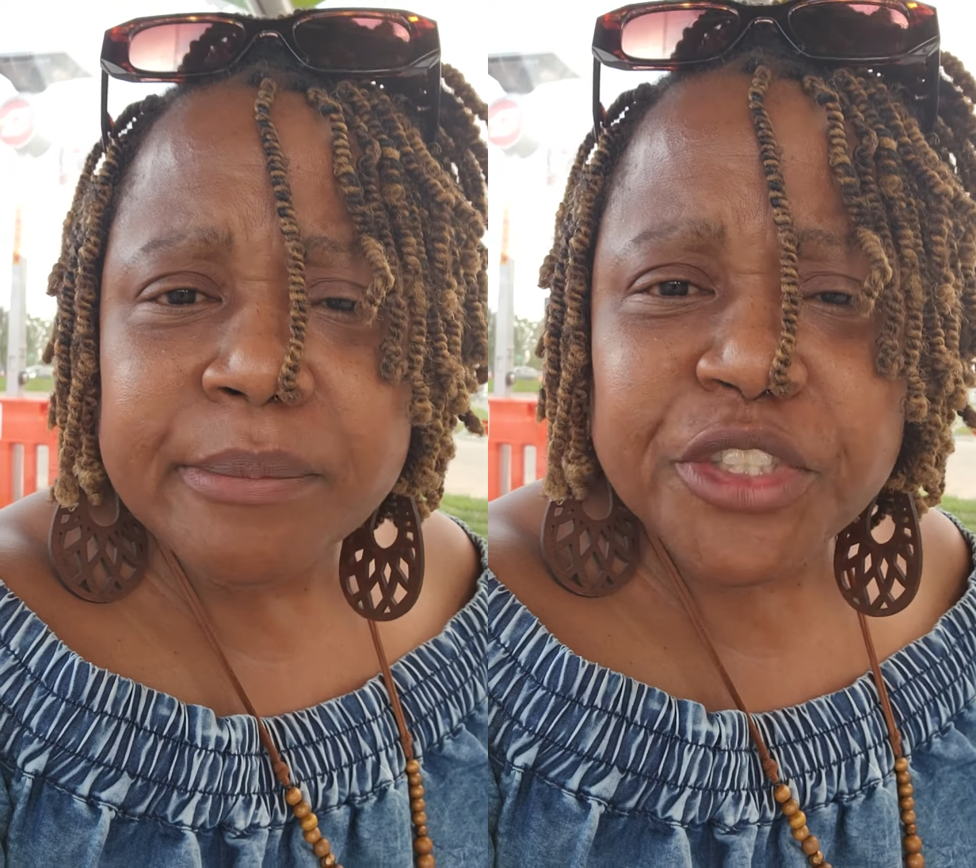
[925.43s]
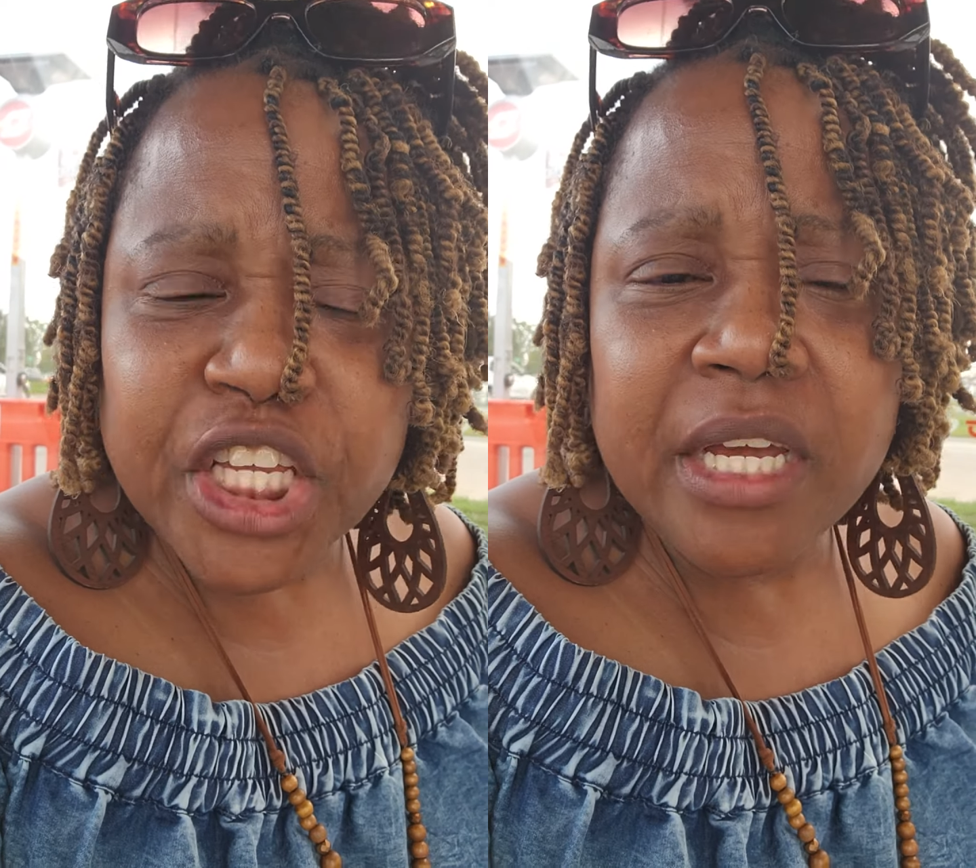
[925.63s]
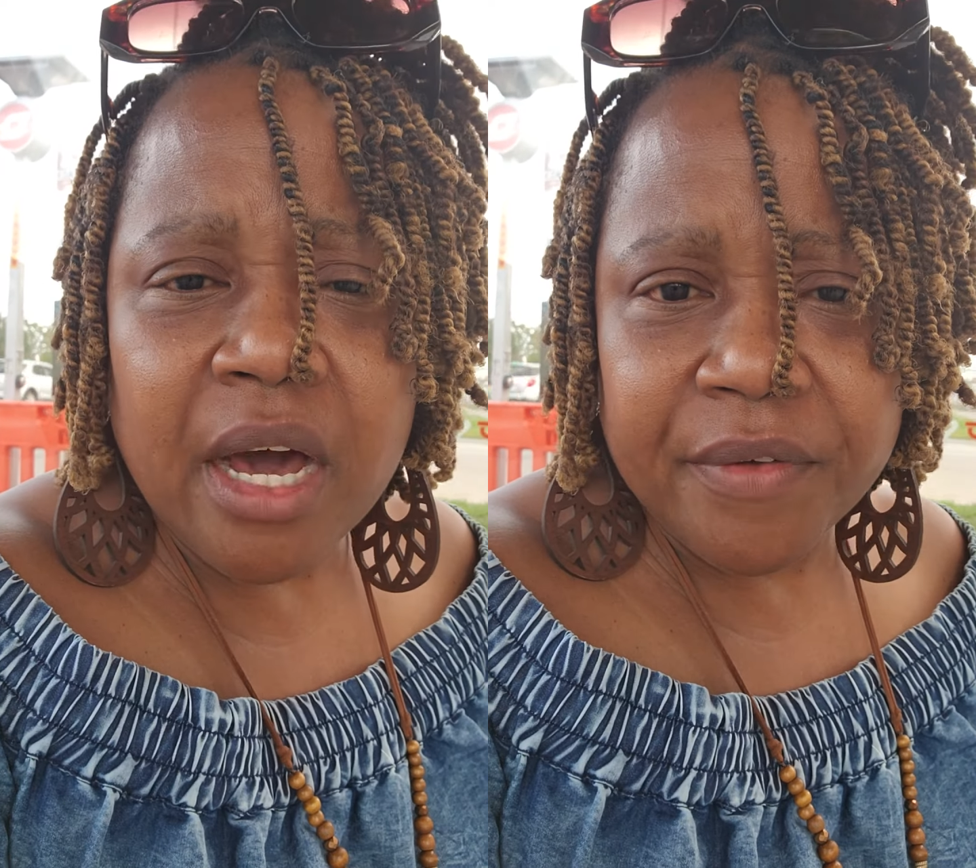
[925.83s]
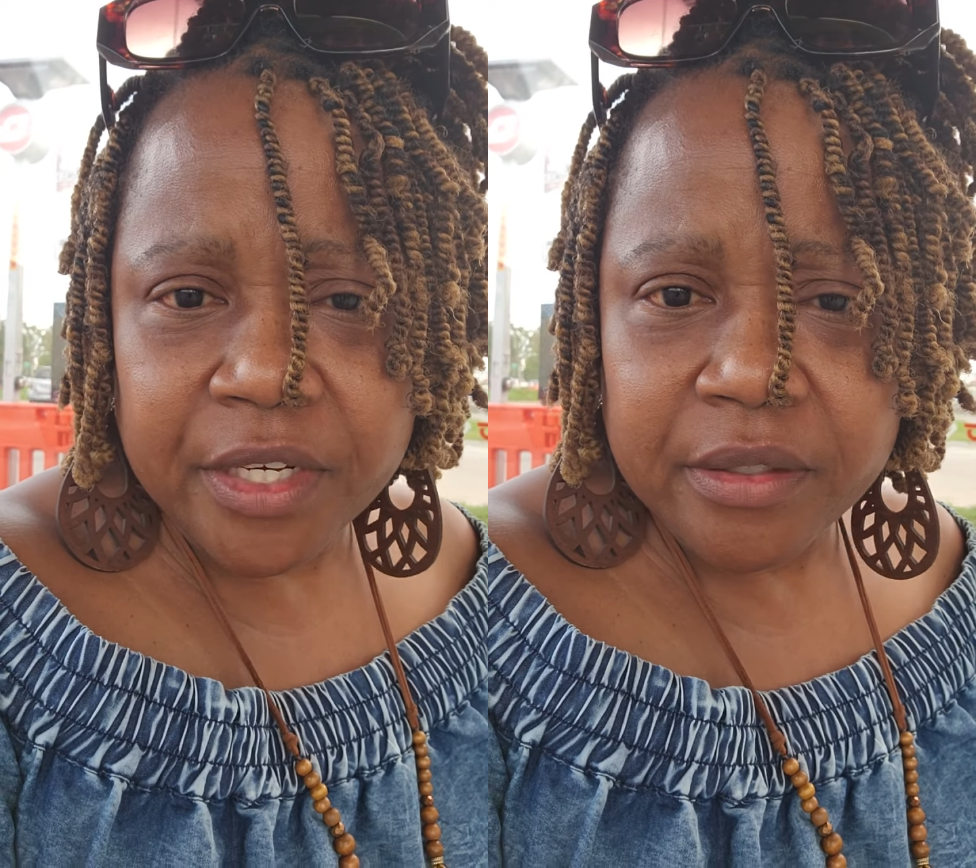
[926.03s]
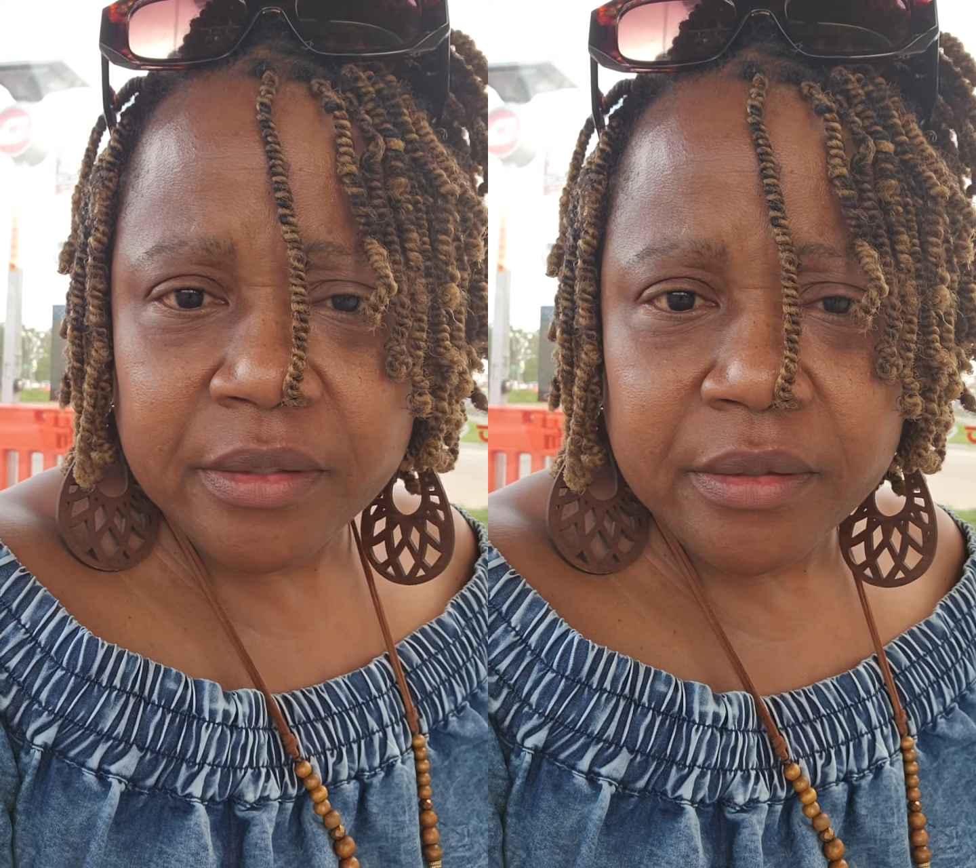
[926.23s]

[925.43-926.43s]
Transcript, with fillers: I'm sick of it.